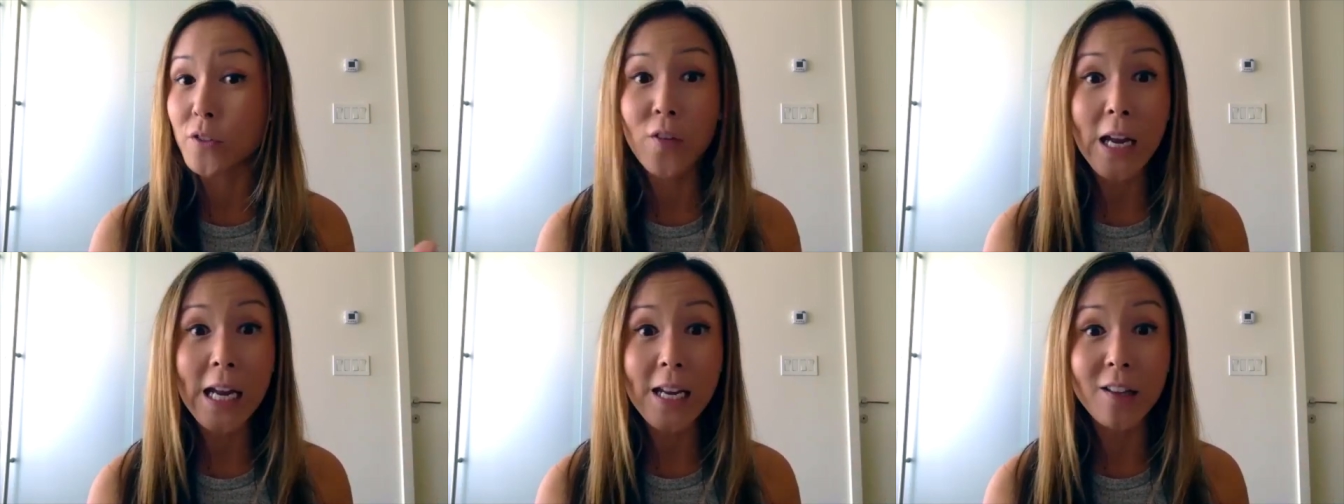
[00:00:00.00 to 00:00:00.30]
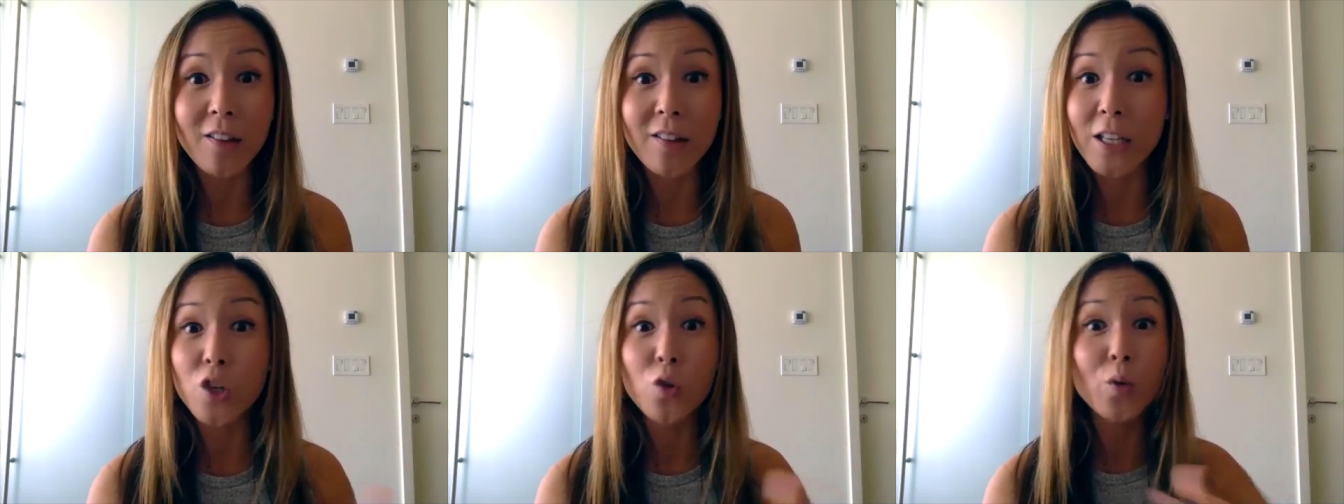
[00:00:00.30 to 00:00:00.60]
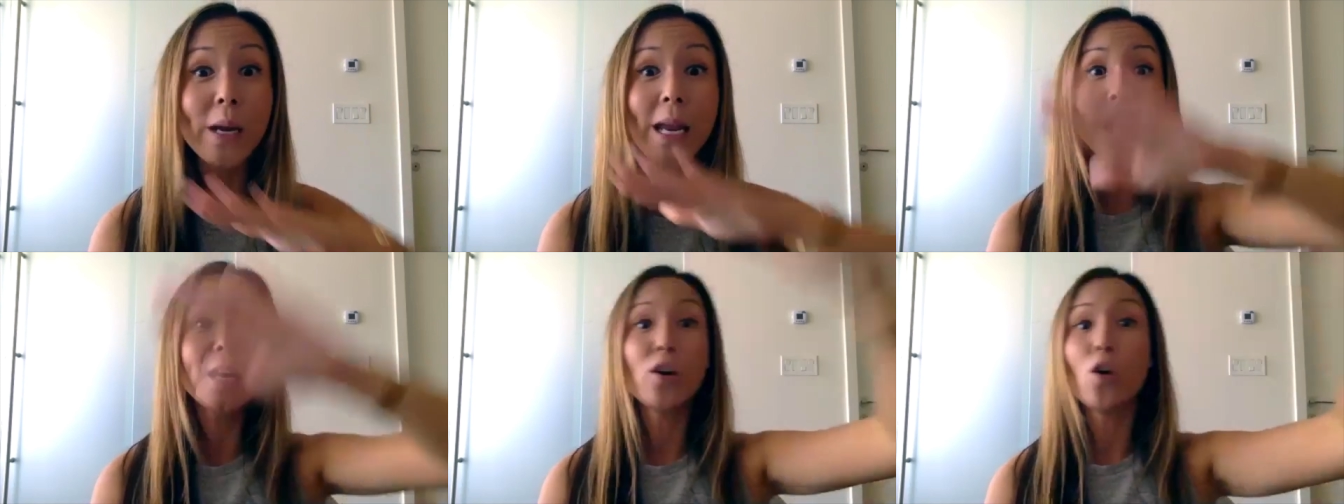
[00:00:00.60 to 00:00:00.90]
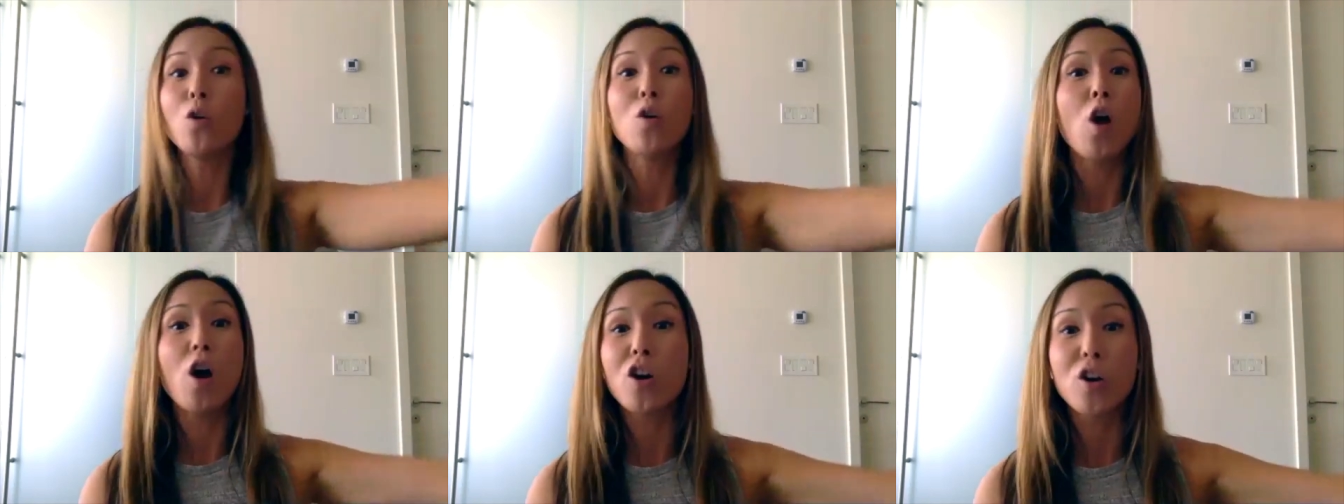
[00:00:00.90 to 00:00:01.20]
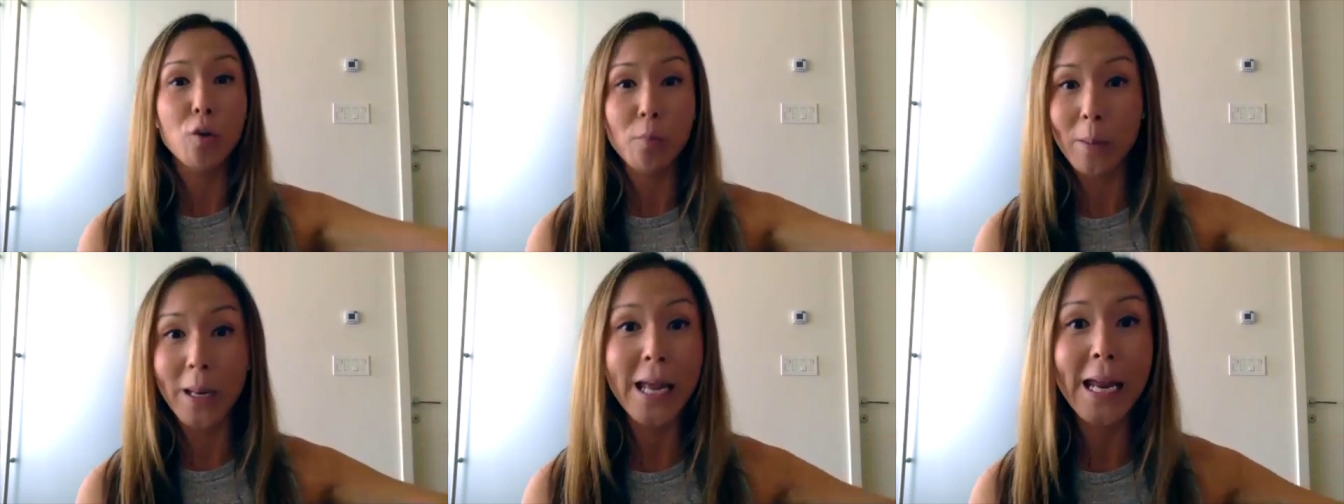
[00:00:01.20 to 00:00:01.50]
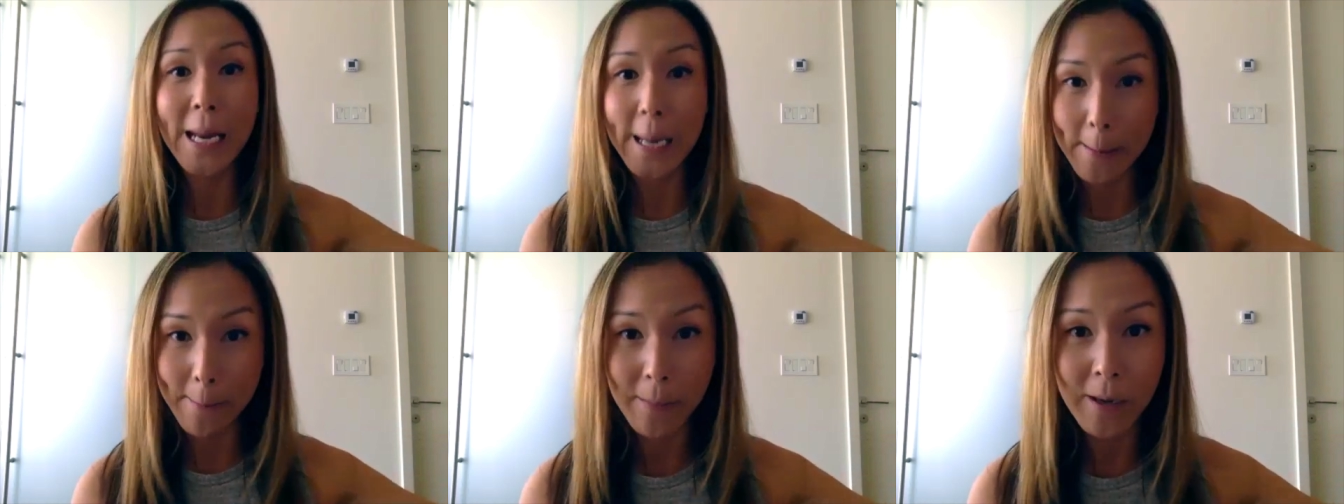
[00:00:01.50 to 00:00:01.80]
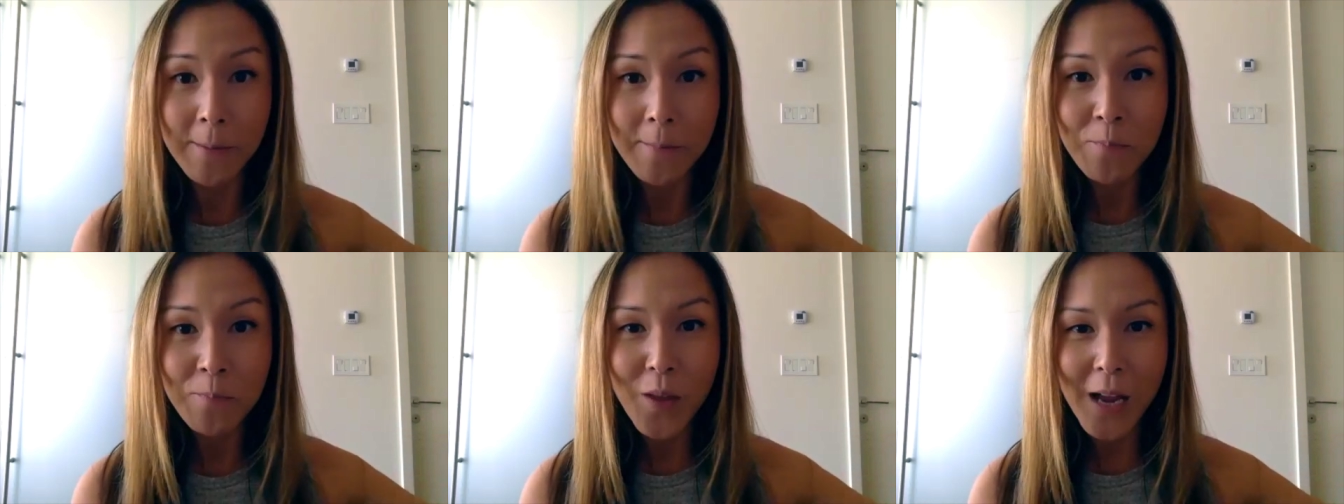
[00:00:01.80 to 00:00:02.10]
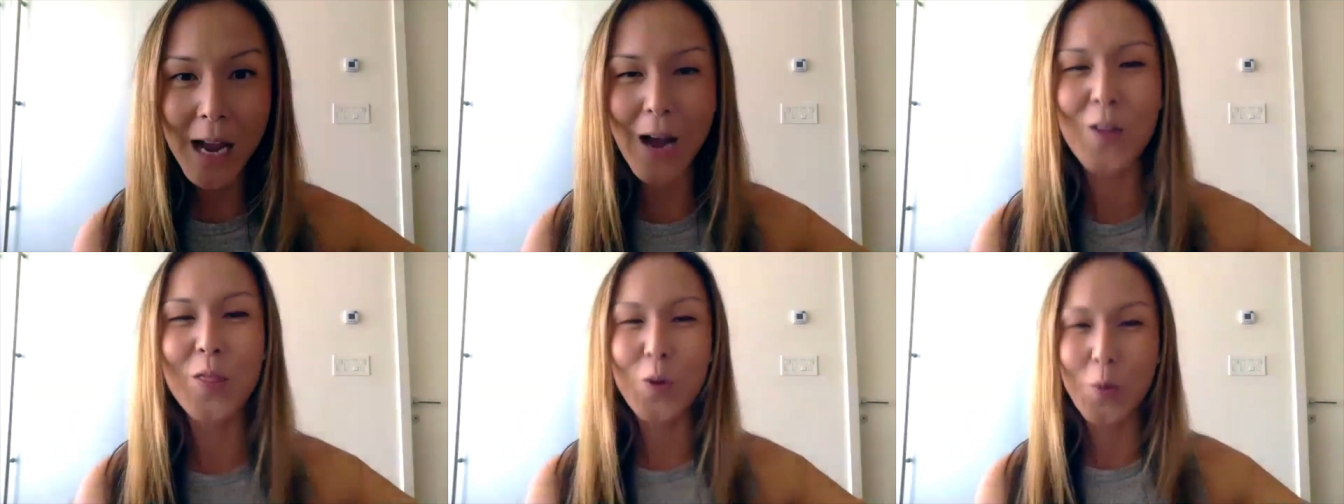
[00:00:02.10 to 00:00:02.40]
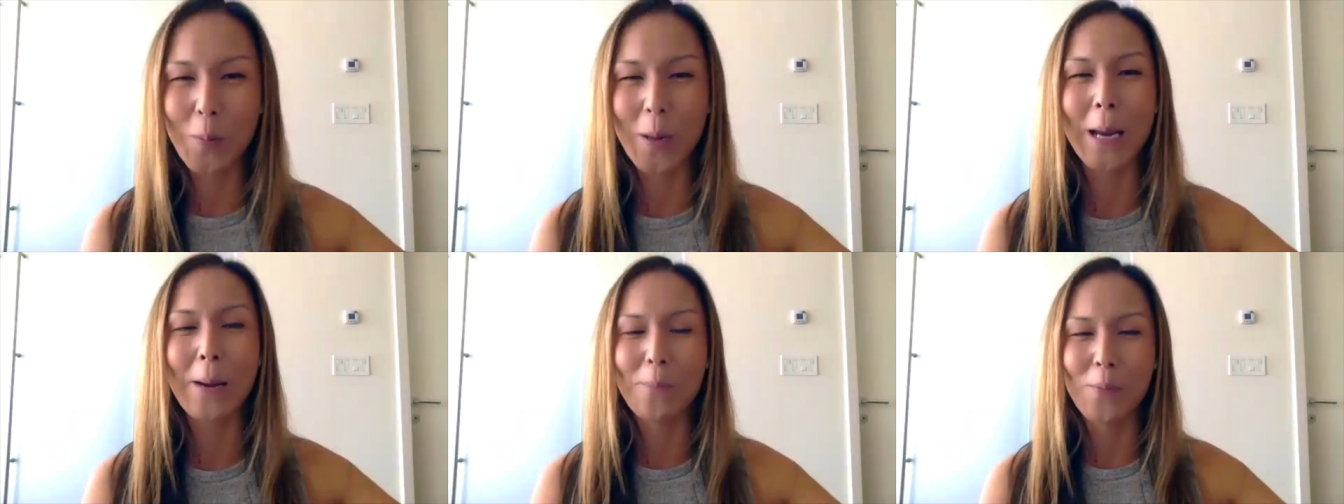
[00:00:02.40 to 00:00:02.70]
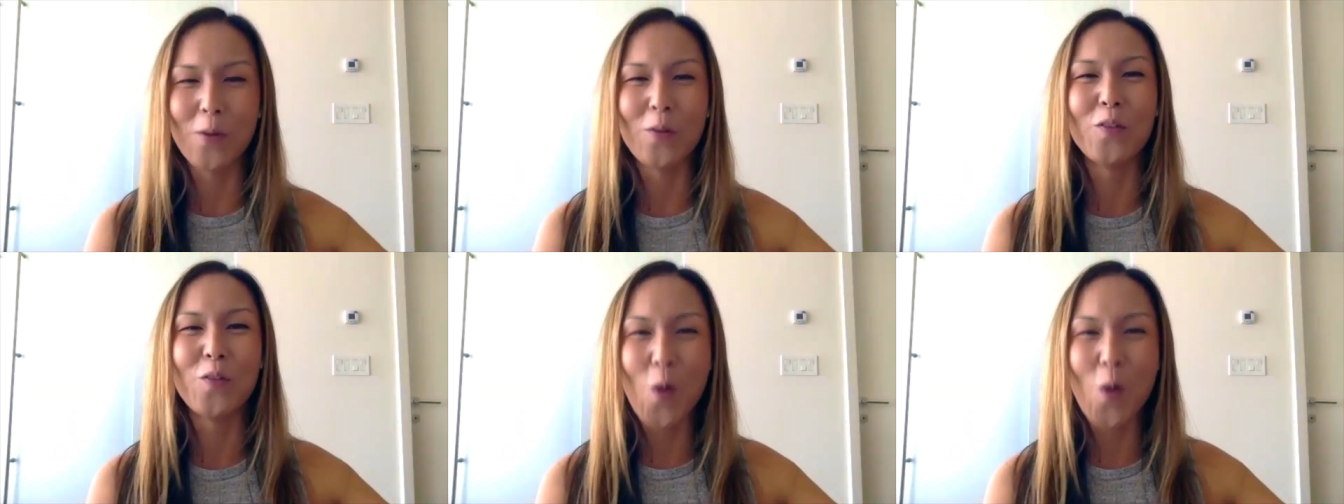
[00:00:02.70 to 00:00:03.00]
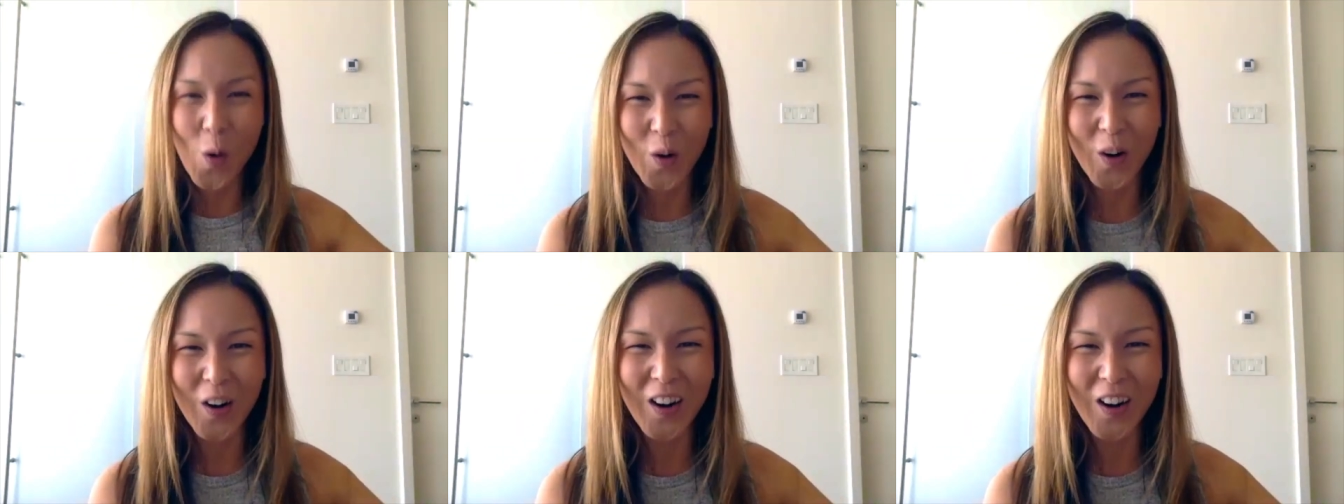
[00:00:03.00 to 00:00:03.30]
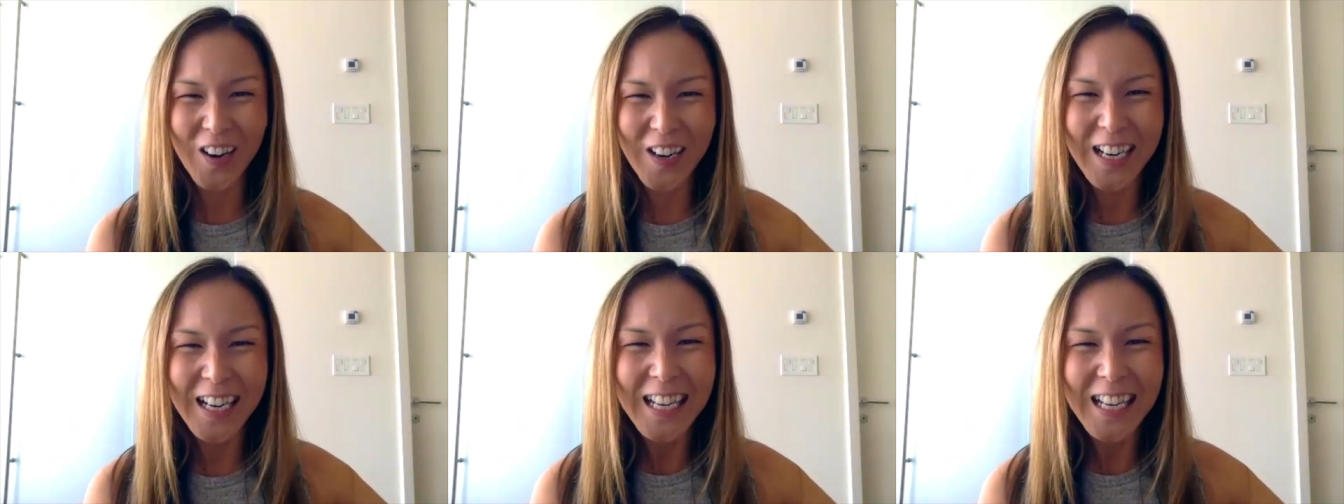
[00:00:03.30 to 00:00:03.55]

face that you can no longer blame other people for,